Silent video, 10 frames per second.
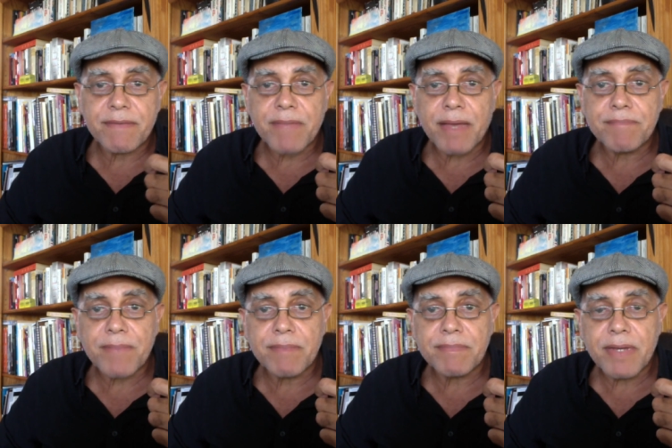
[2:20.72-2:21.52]

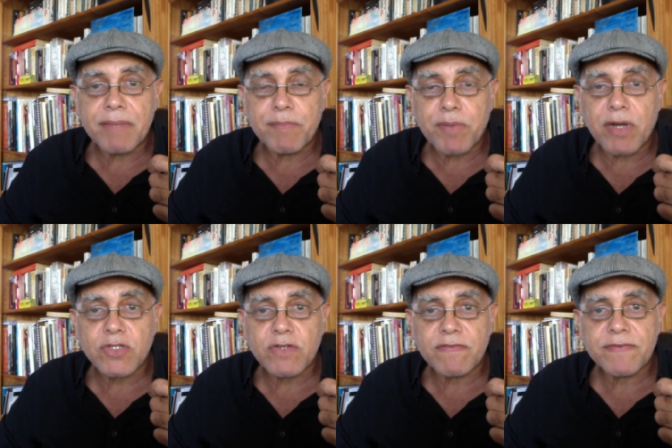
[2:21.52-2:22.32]
I'm a
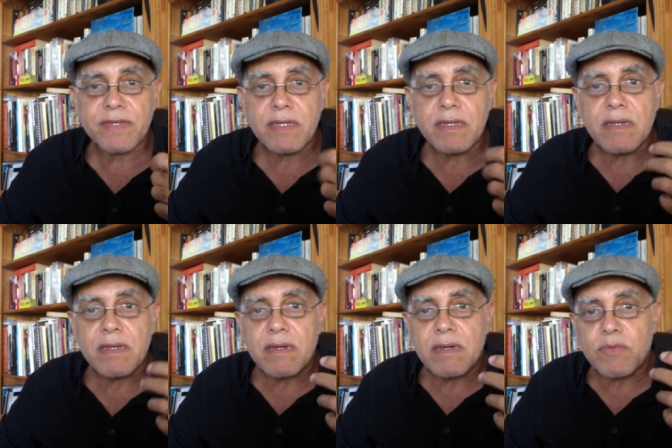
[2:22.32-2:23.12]
part of,
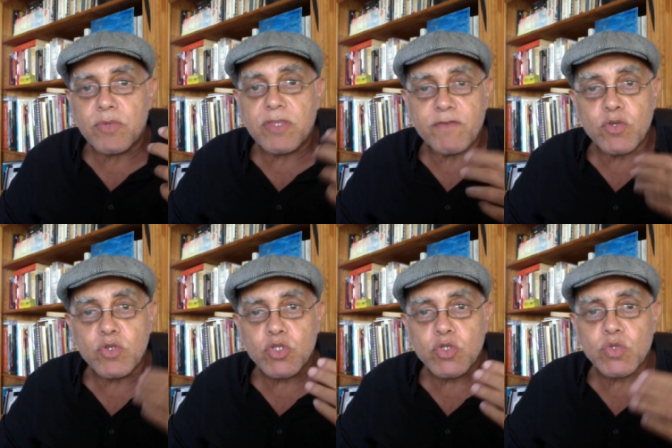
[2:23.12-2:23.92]
with a view
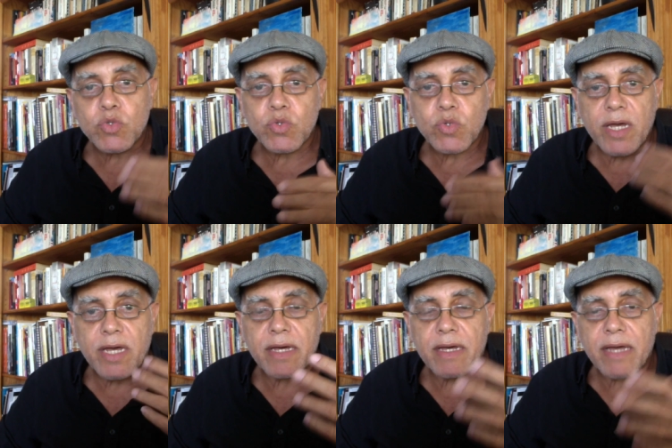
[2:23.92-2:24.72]
to
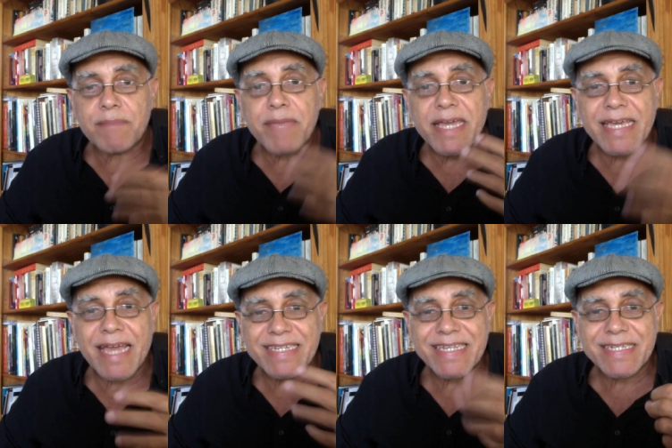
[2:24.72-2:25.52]
unpacking
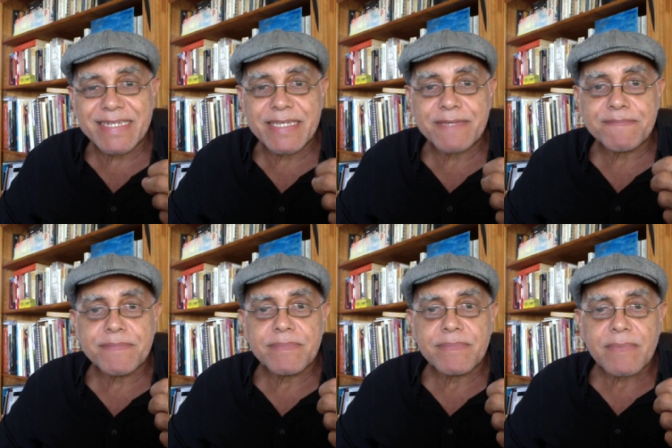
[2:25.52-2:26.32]
identity.
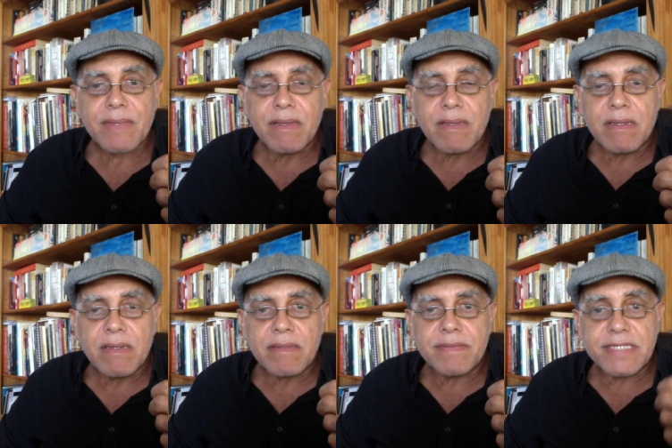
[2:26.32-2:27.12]

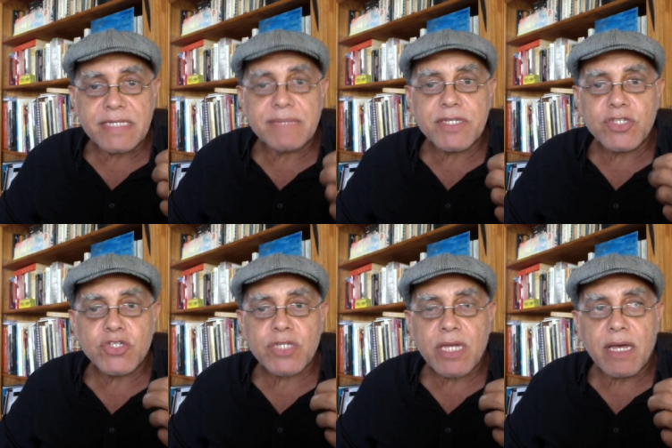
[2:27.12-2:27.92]
This
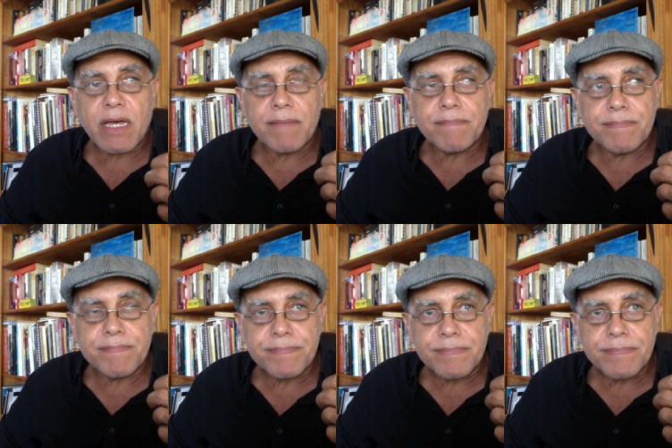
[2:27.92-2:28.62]
image, in